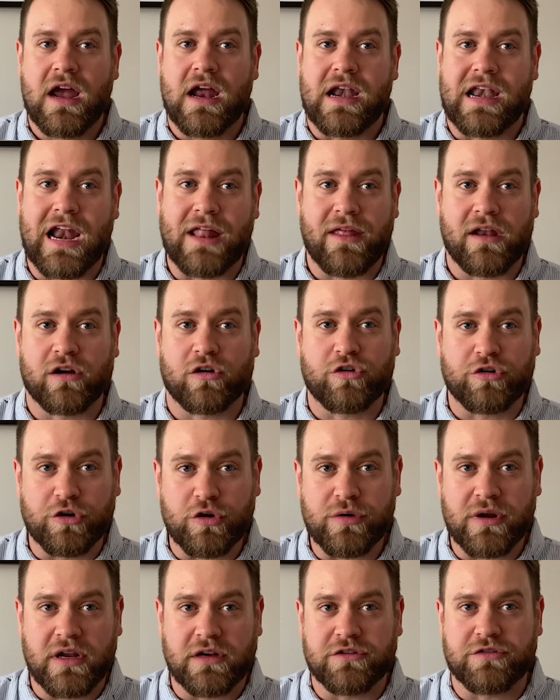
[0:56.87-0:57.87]
Now, that
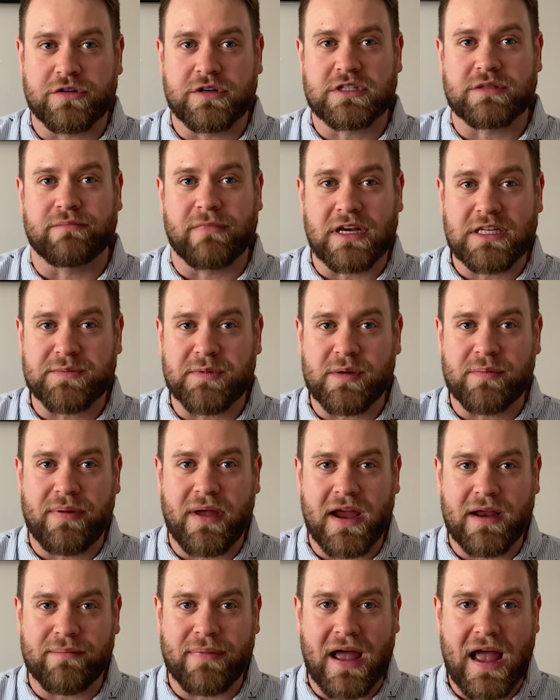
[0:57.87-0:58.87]
accrued interest must be
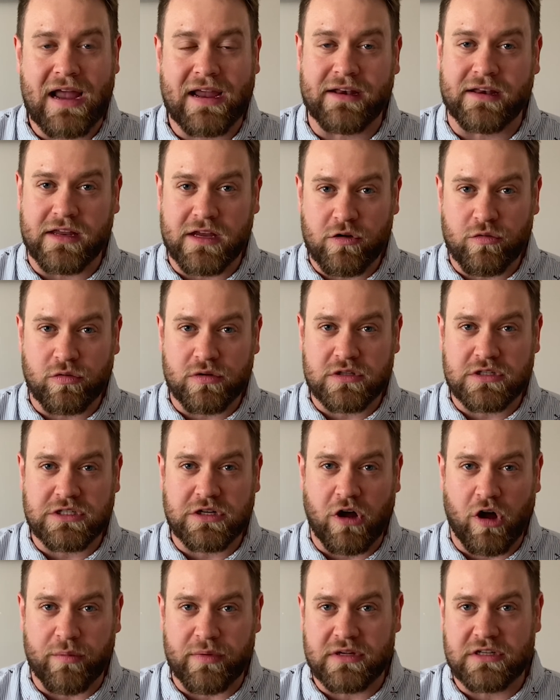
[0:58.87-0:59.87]
paid back in equal
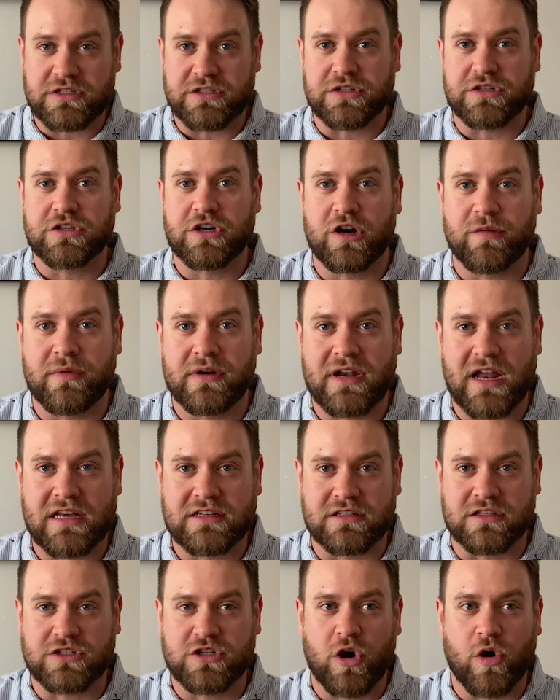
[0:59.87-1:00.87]
installments determined as
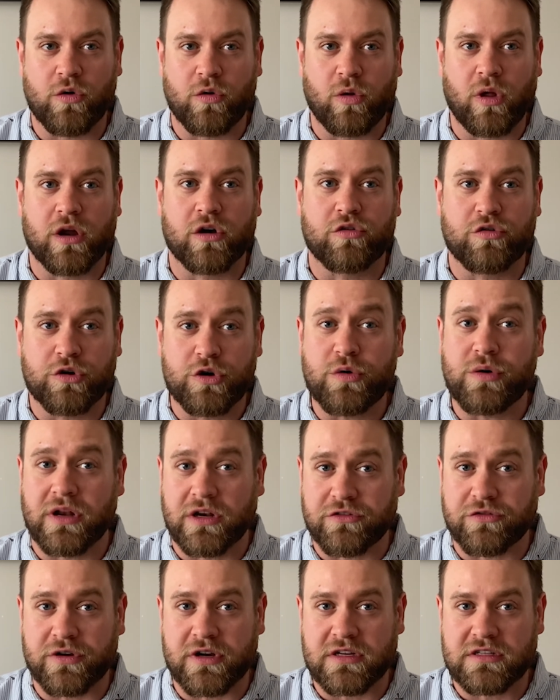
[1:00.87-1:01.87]
the total accrued
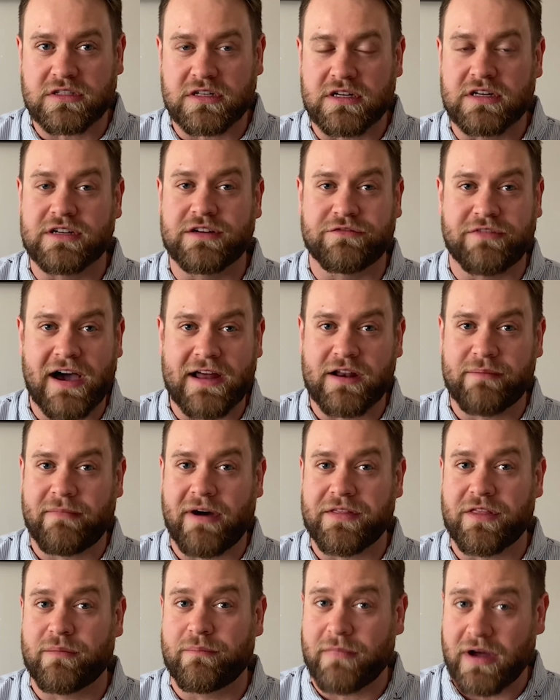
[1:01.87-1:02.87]
interest divided by
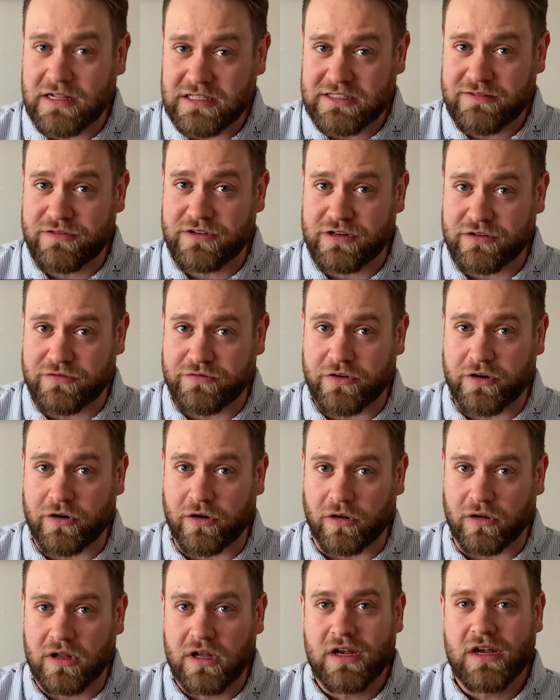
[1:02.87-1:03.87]
the months of the deferral.